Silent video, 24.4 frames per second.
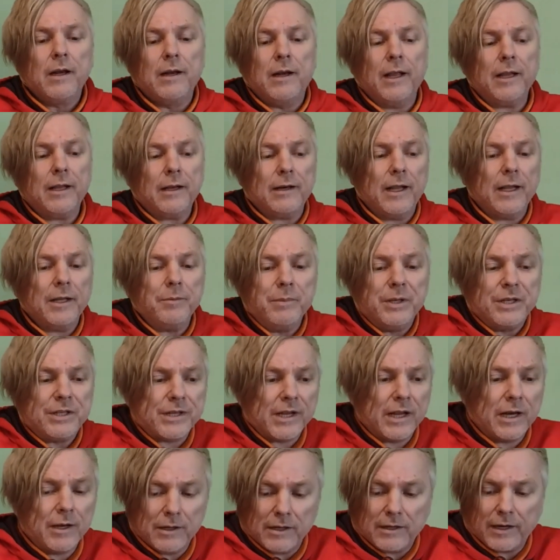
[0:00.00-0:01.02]
Let me
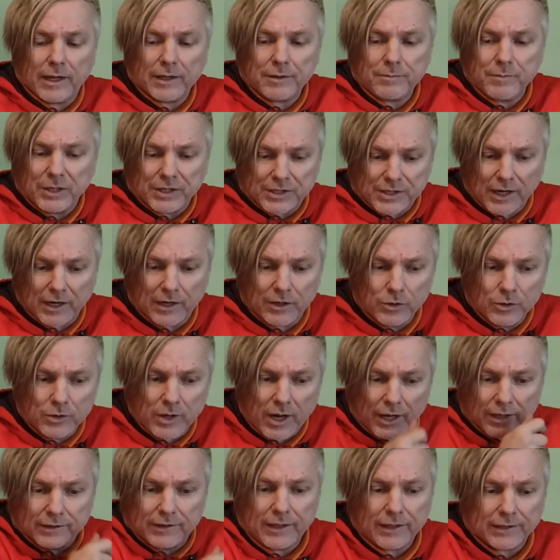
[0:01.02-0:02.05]
tell you
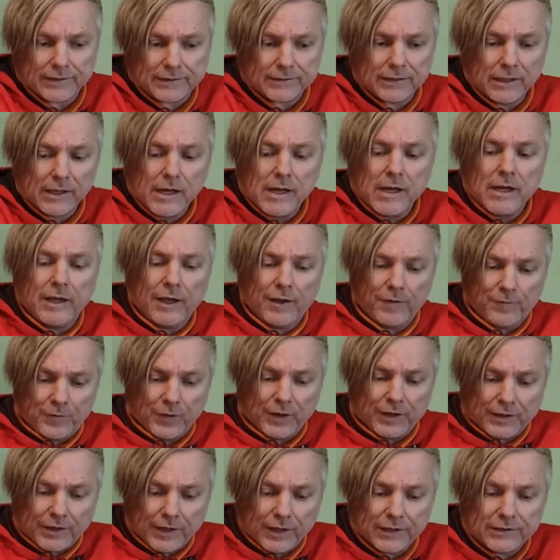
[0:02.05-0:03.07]
like this.
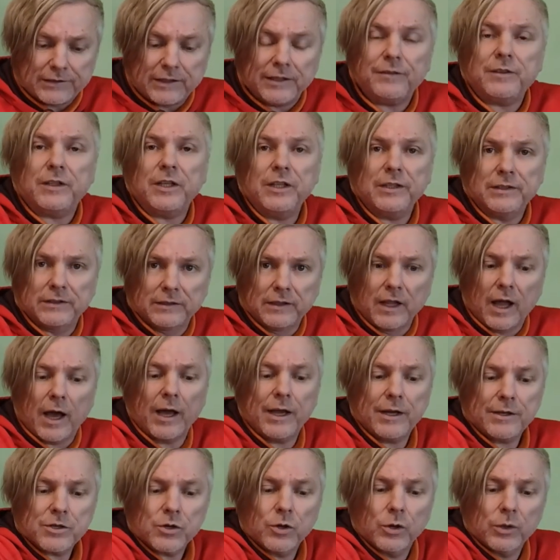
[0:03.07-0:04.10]
if it is
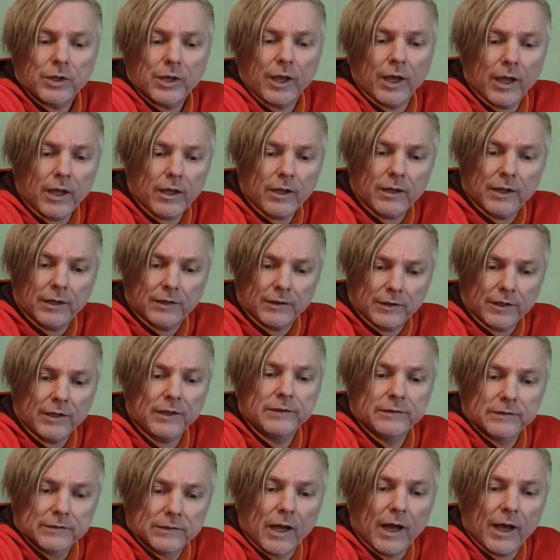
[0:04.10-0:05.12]
light, okay, it
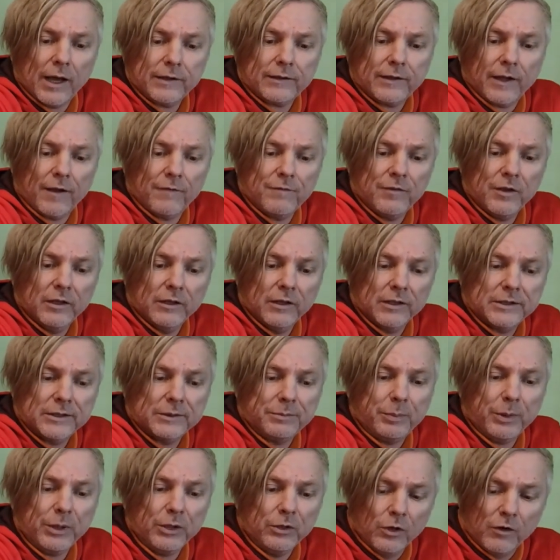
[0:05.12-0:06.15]
is light, having a
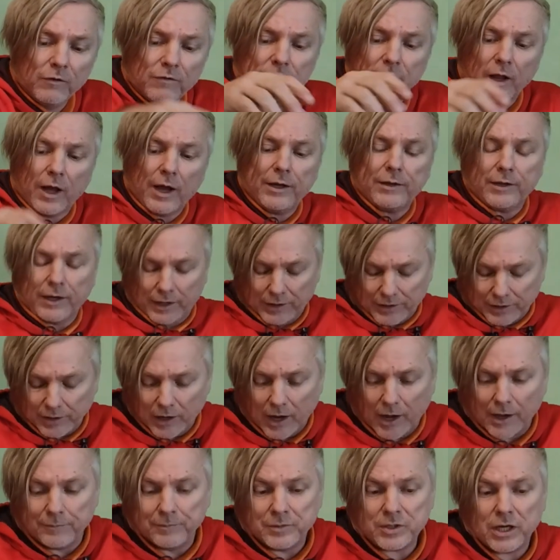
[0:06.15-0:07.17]
speed of light,
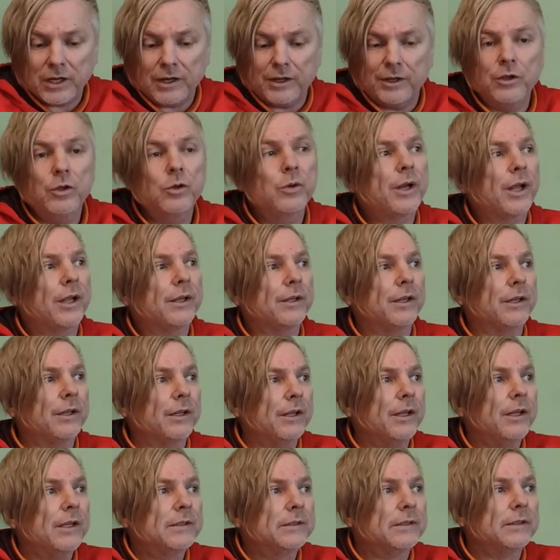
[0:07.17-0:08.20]
and I'm telling you that
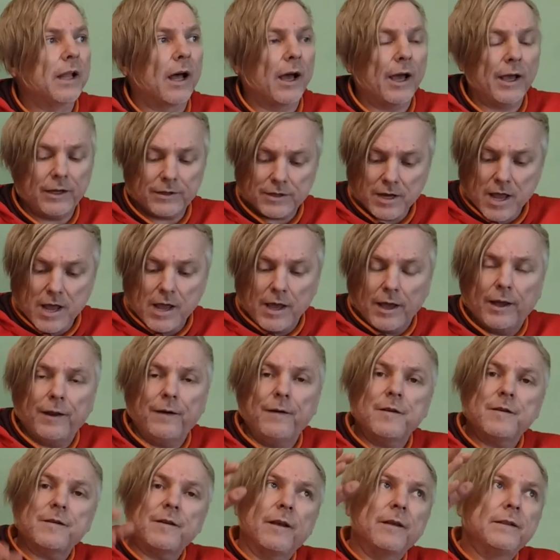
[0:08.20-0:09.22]
it is light,
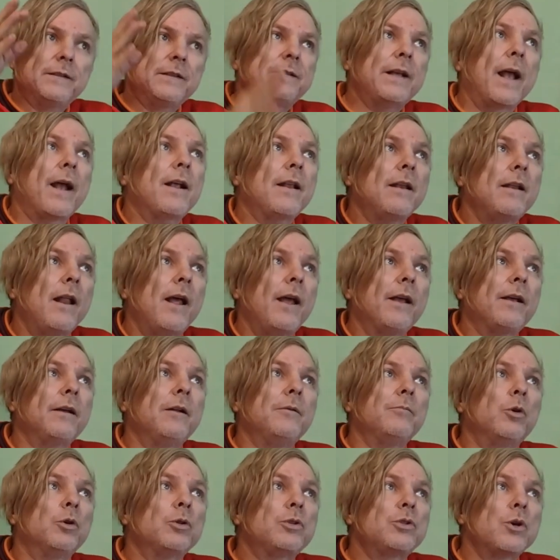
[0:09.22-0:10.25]
and it's exactly like
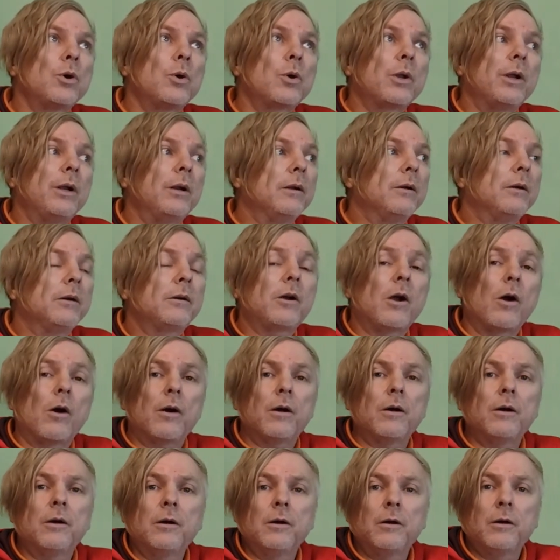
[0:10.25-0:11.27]
a motor,
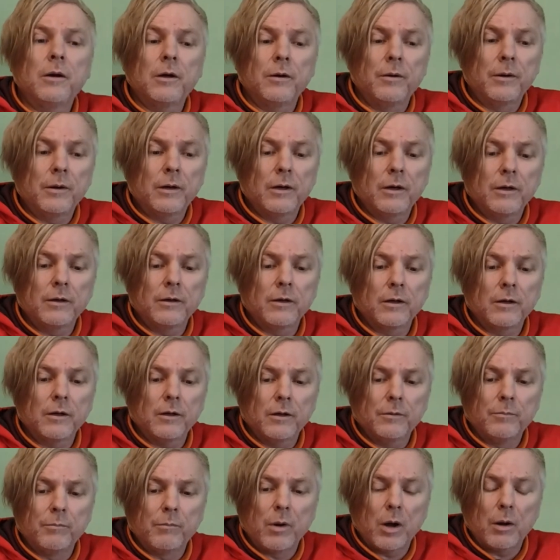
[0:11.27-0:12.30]

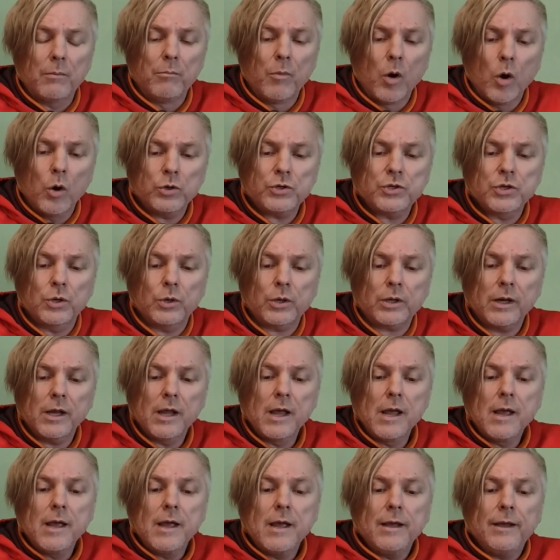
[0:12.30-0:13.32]
a motor.